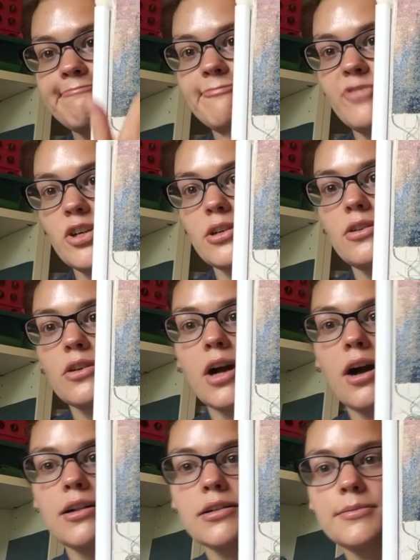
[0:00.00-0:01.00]
vertical
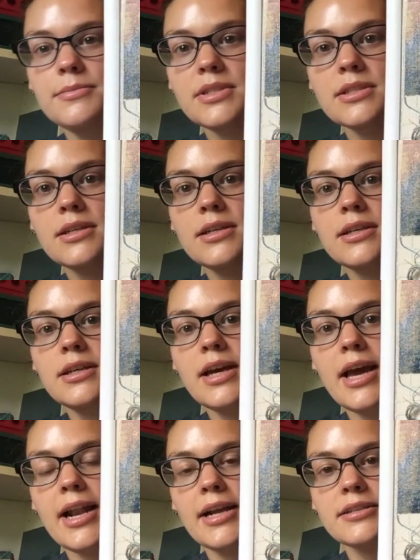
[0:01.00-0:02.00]
columns,
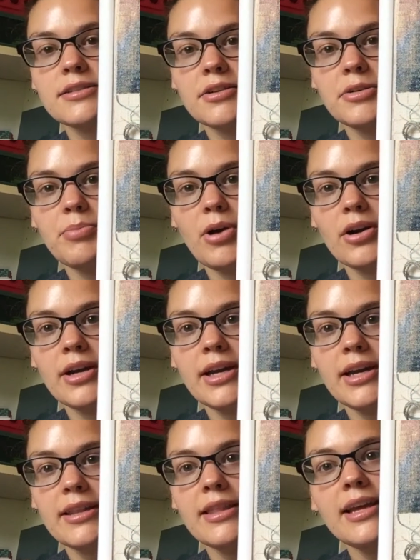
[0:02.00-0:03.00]
and I started
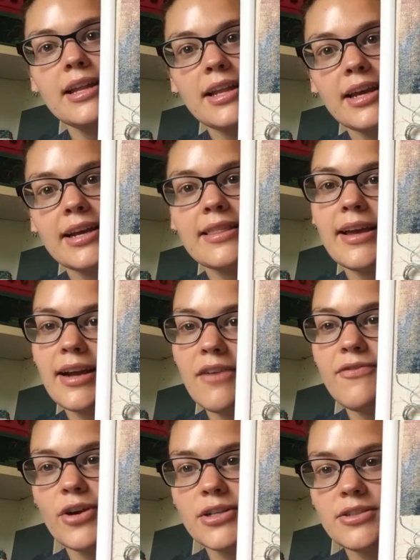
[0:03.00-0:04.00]
parking, and then that
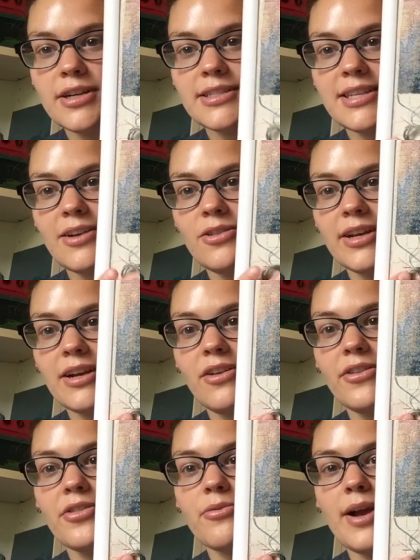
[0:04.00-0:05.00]
got frustrating because I don't like all
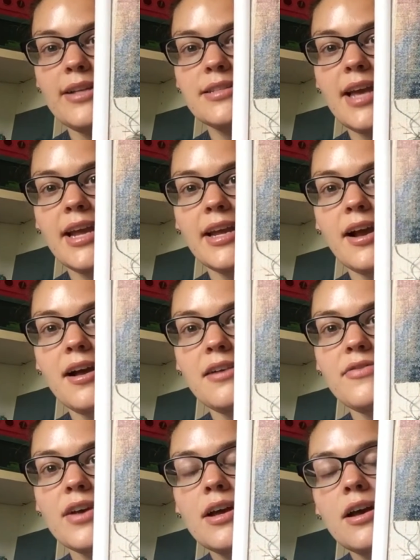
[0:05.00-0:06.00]
the threads hanging off.
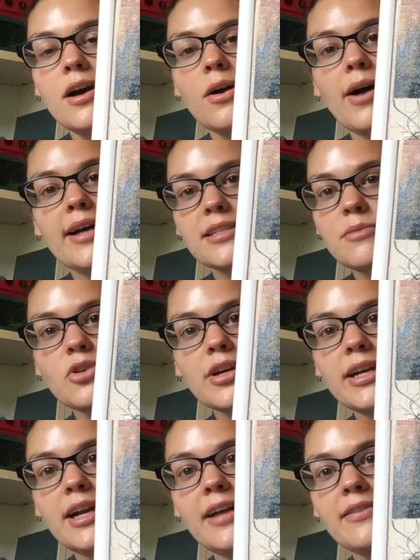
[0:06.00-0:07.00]
Well, as I'm
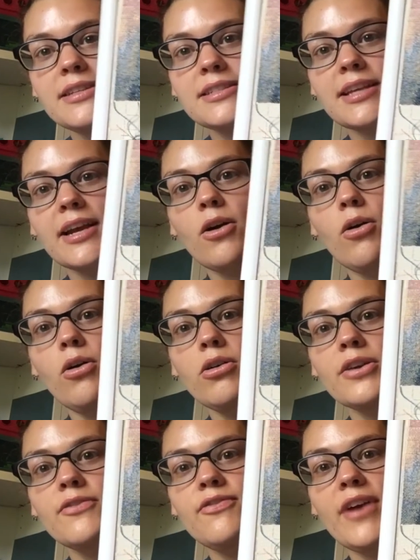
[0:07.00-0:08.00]
working on this whole
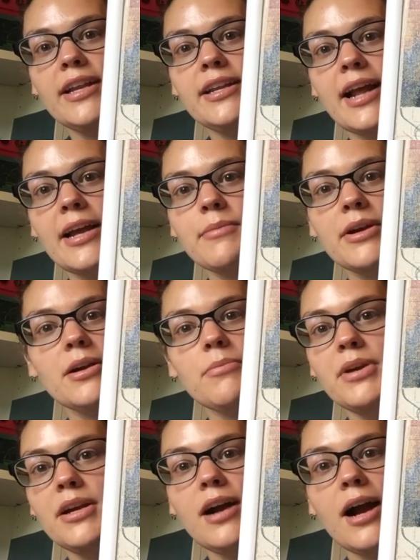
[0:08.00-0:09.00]
confetti nightmare up
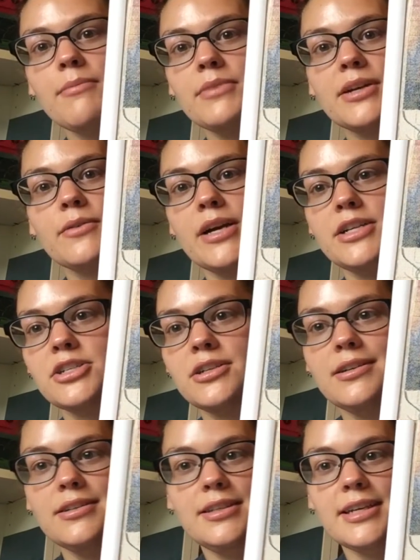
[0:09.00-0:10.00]
here, I'm like,
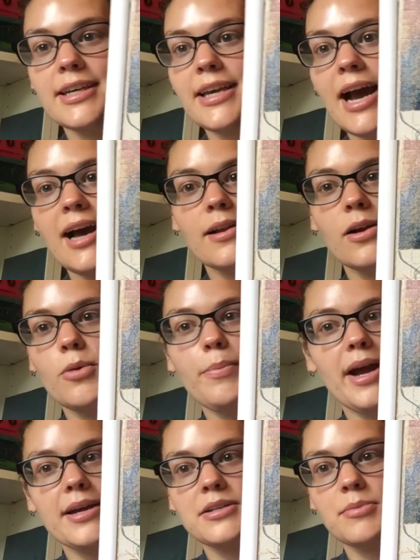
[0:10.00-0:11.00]
Rachel, you gotta go
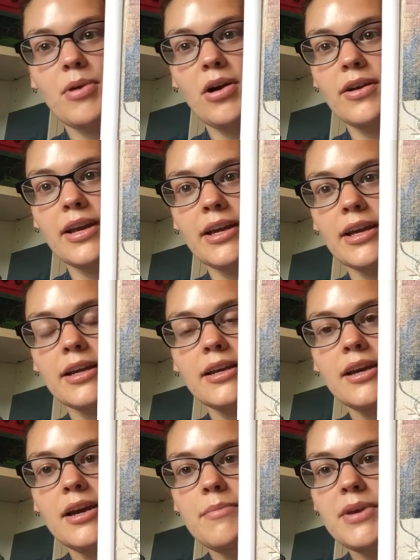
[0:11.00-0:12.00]
back to parking,
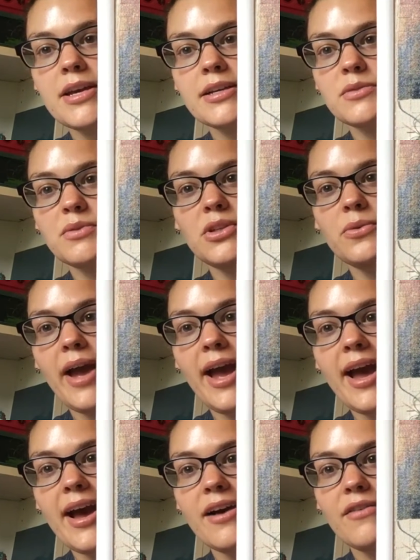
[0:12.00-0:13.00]
because when you
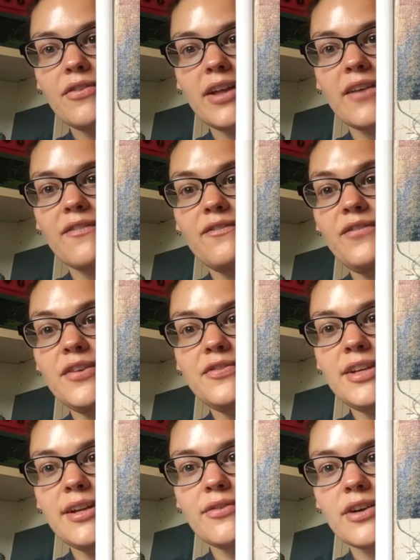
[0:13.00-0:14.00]
have
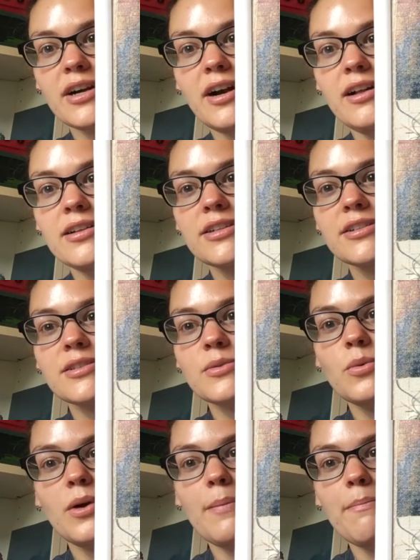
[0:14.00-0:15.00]
50 different colors
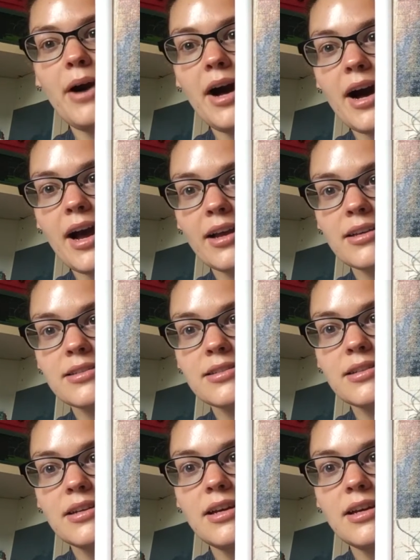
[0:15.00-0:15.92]
in one box,